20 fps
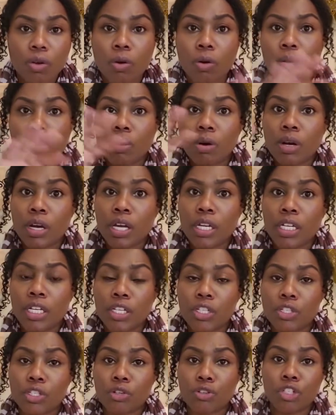on
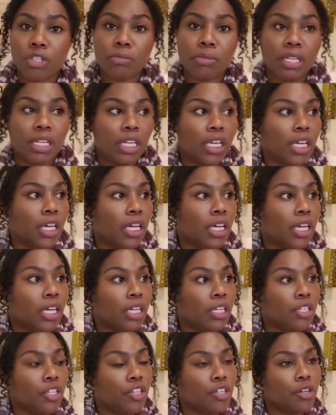social
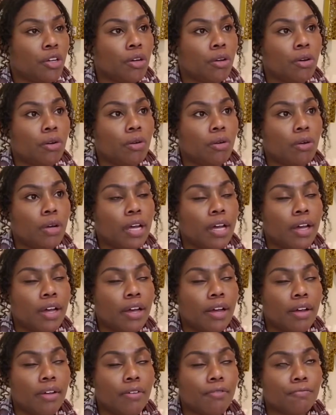media, know,
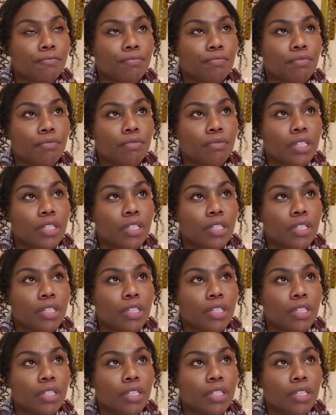um,